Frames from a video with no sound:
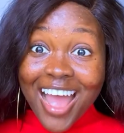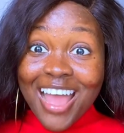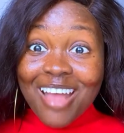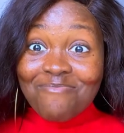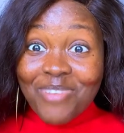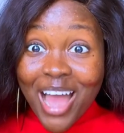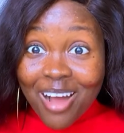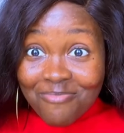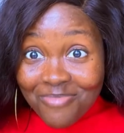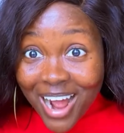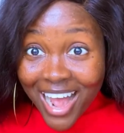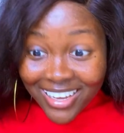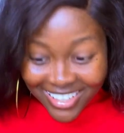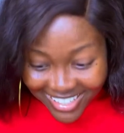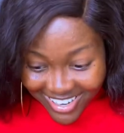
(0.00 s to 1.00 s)
Me, I'm
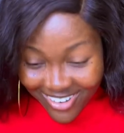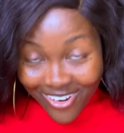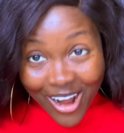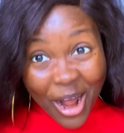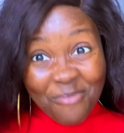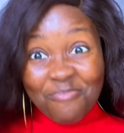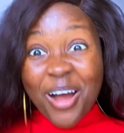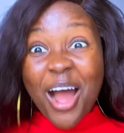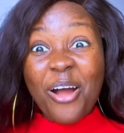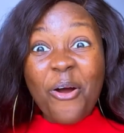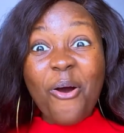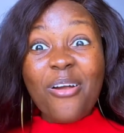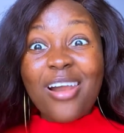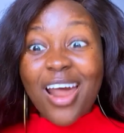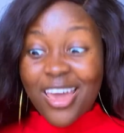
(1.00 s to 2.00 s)
back, I'm back
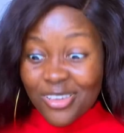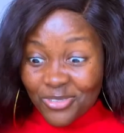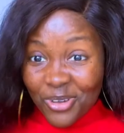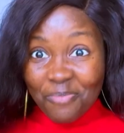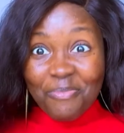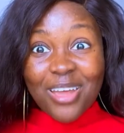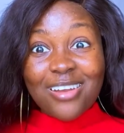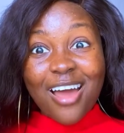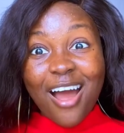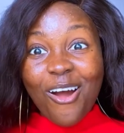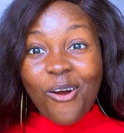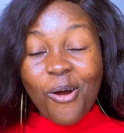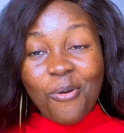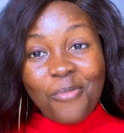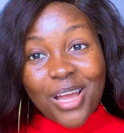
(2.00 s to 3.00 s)
on now. You don't pay me a
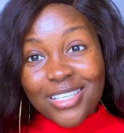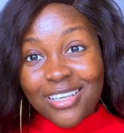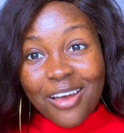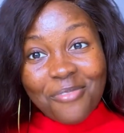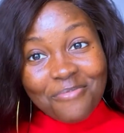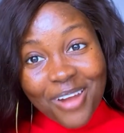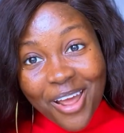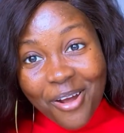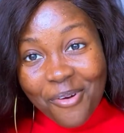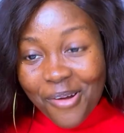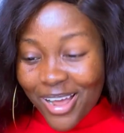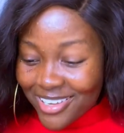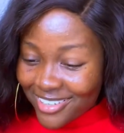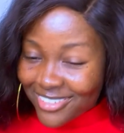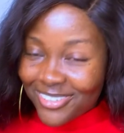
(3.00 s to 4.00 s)
comment, I play
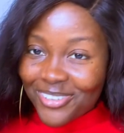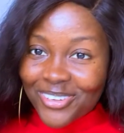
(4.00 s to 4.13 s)
on it,